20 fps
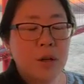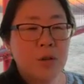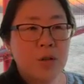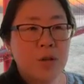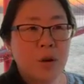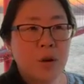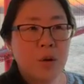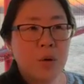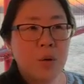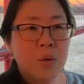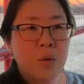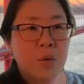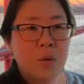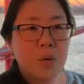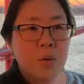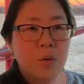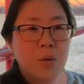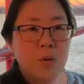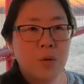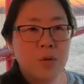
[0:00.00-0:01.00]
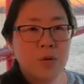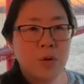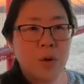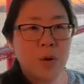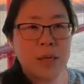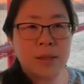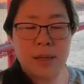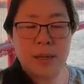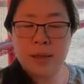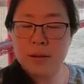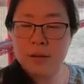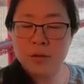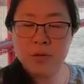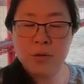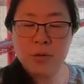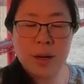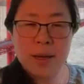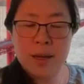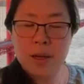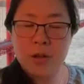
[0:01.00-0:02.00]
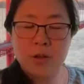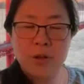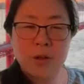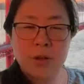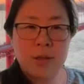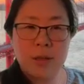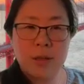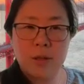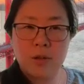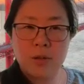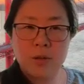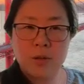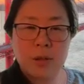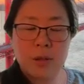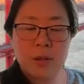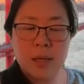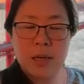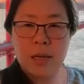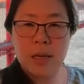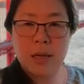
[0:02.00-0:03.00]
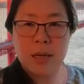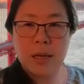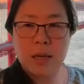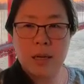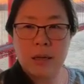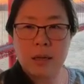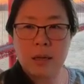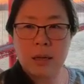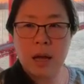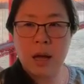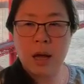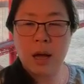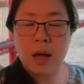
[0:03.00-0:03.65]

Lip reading: so so it's really interesting to see.